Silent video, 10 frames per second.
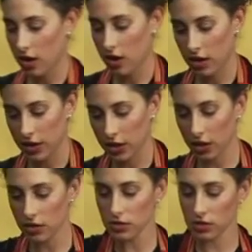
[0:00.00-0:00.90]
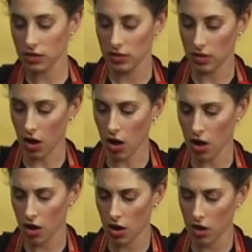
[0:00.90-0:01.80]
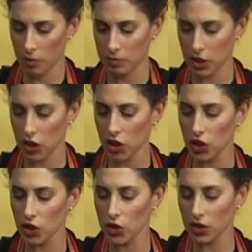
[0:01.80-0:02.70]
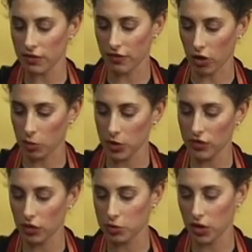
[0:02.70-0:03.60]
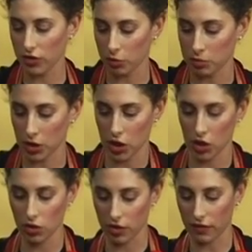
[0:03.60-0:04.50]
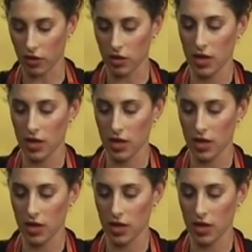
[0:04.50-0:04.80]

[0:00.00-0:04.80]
On it goes. Beautiful, beautiful, beautiful, beautiful.